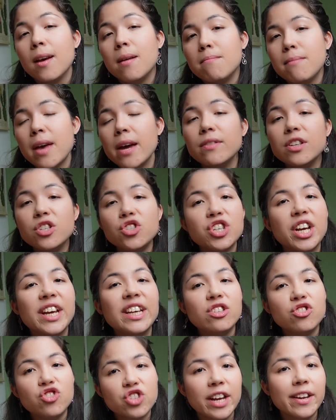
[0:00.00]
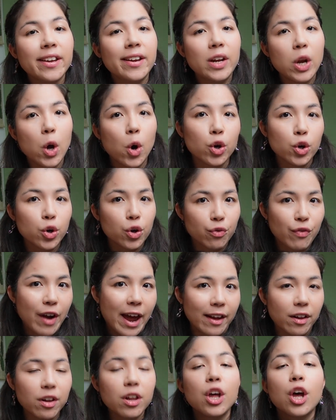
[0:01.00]
Mary Jane Jenny Long
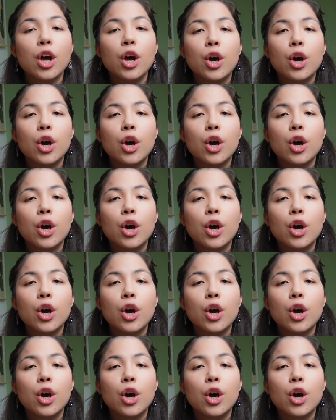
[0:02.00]
Correll,